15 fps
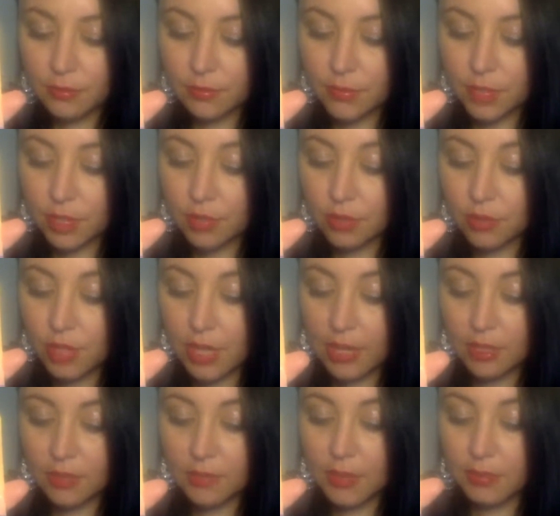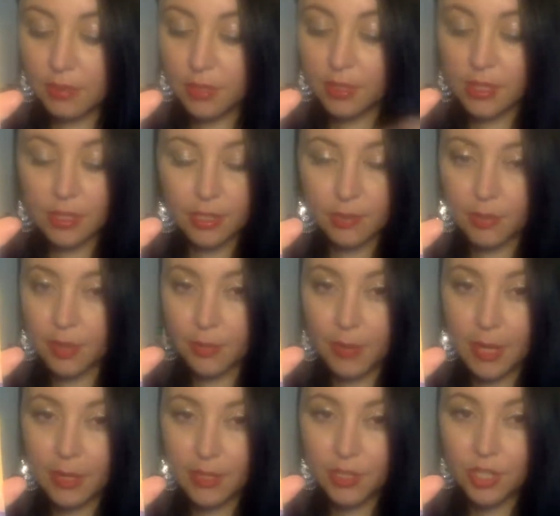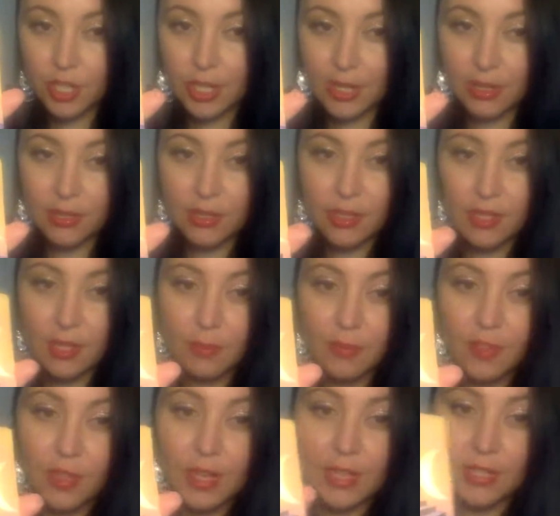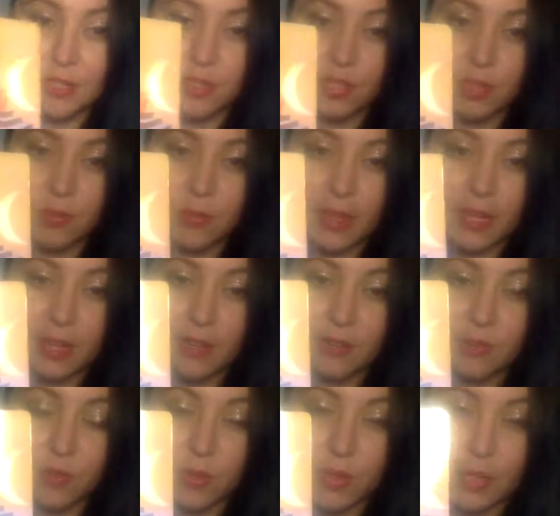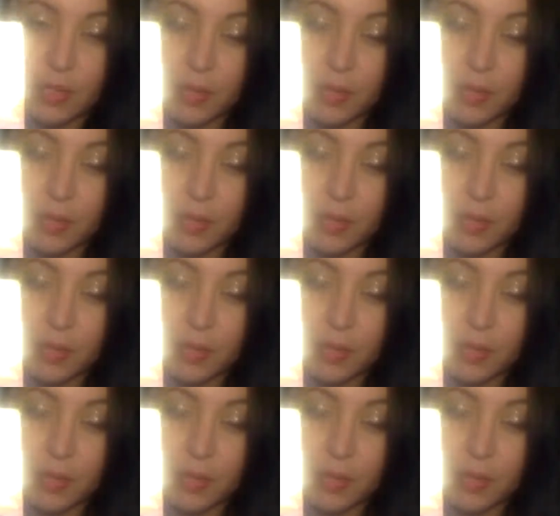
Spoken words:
your own child, maybe you're dealing with a partner's child. Some of you guys are just waiting for an